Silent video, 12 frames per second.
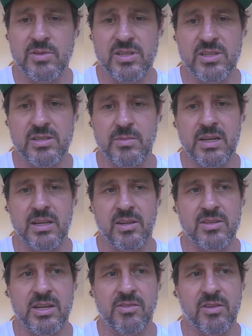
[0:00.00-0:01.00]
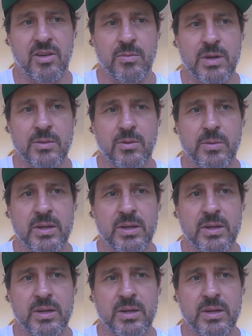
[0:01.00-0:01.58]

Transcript: which doesn't mean a lot to a lot of people,